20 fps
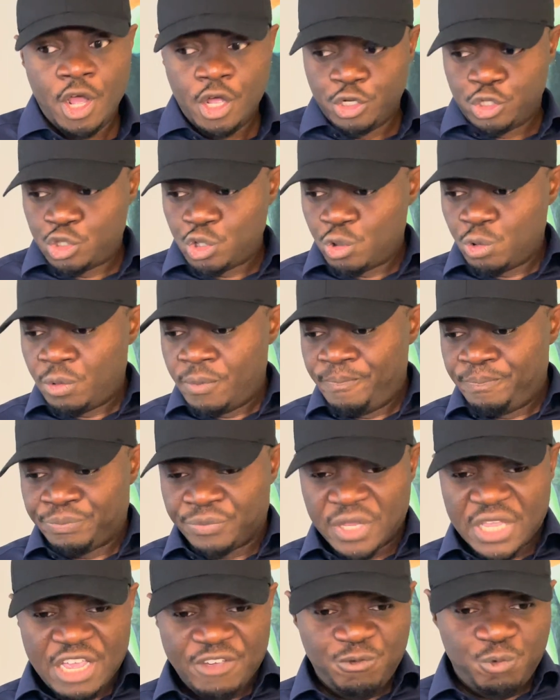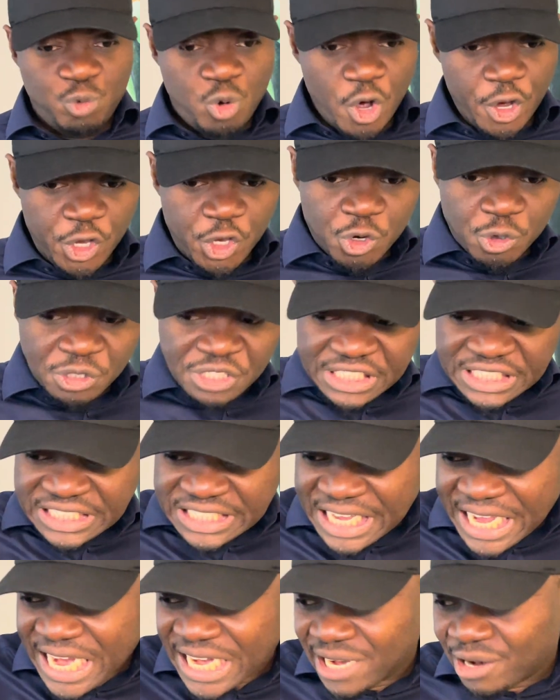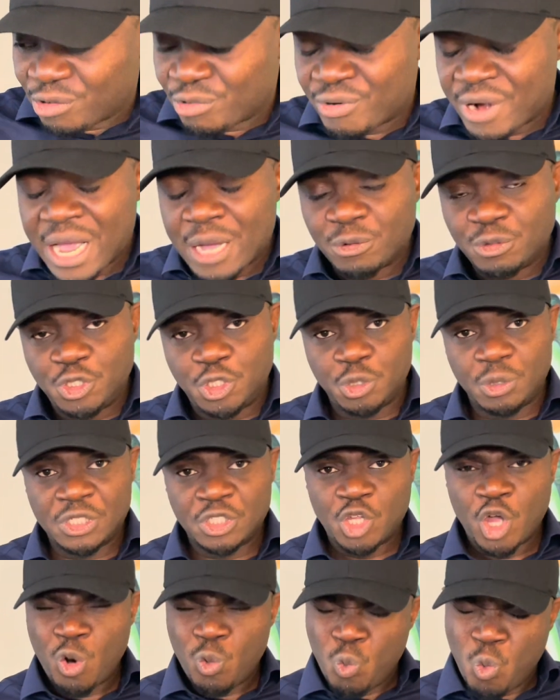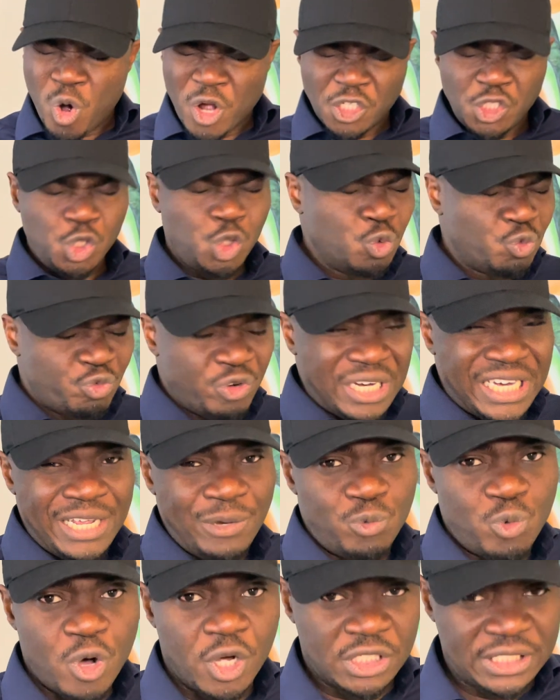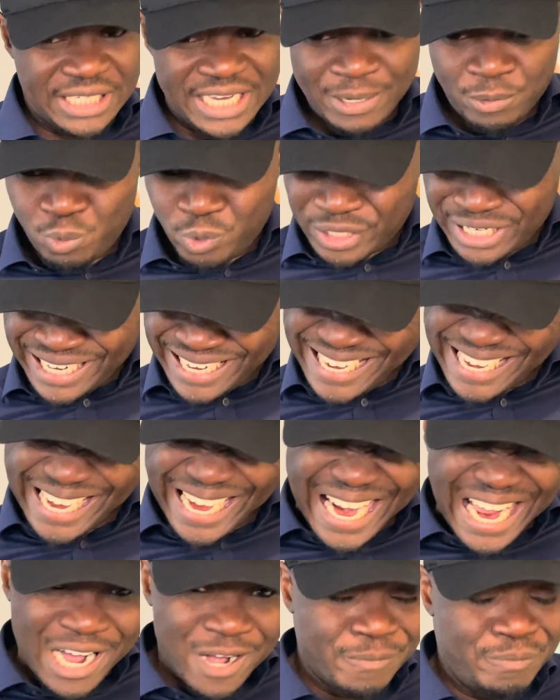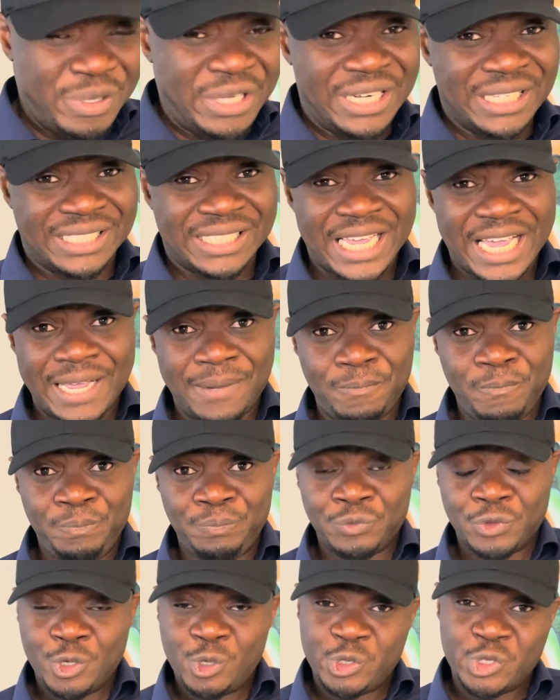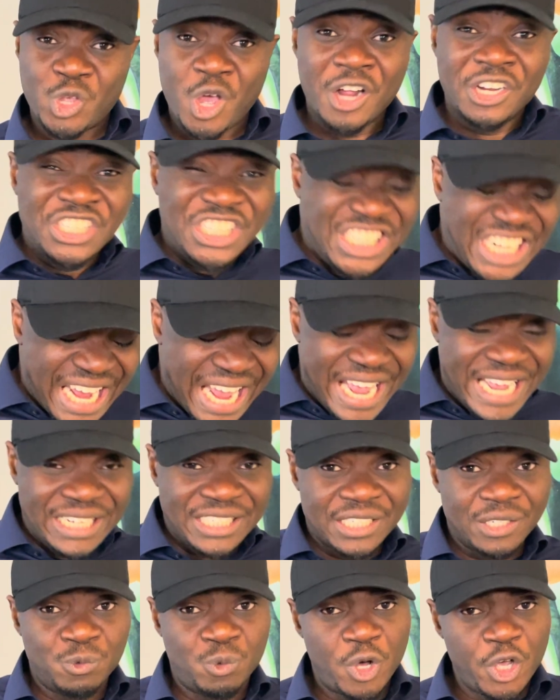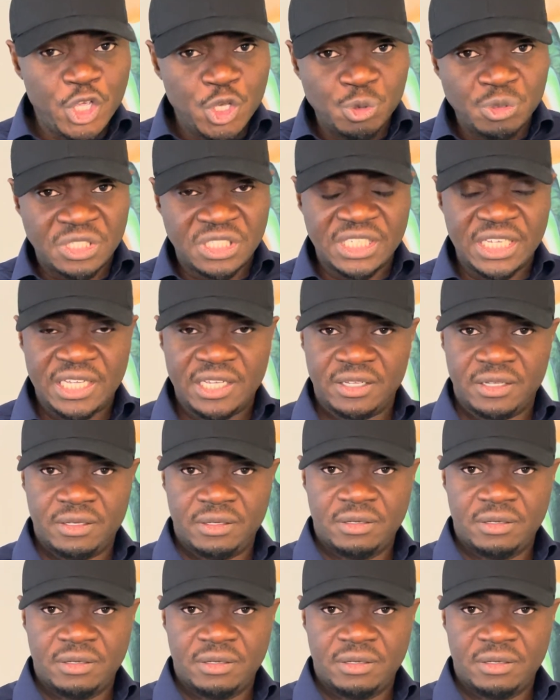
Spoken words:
So if what you're seeing around you is not what you really want, then wouldn't now be the time to start changing what you see?